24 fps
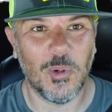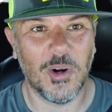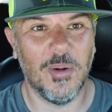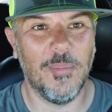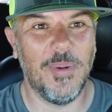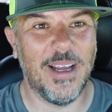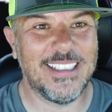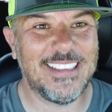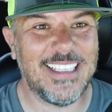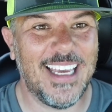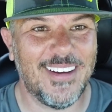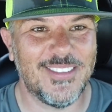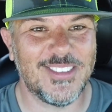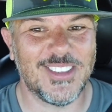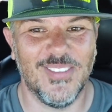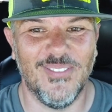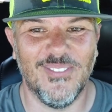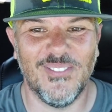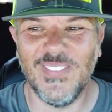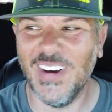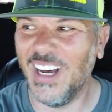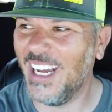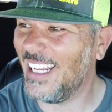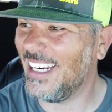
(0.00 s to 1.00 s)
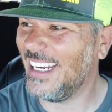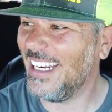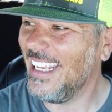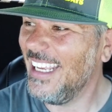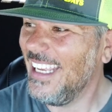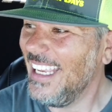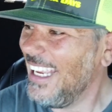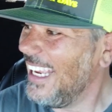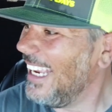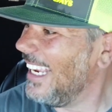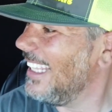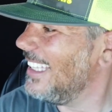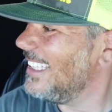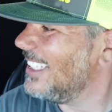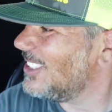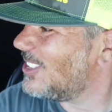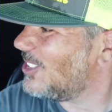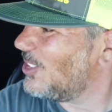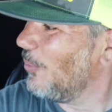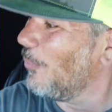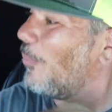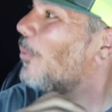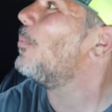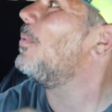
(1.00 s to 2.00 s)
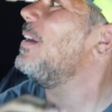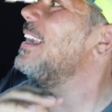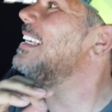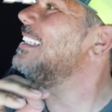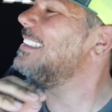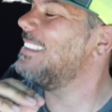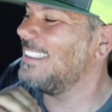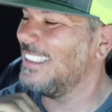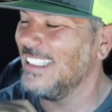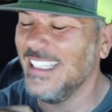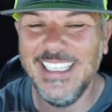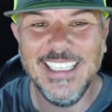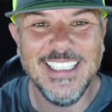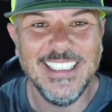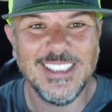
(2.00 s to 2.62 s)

we're about to have some fun in the Super Beast.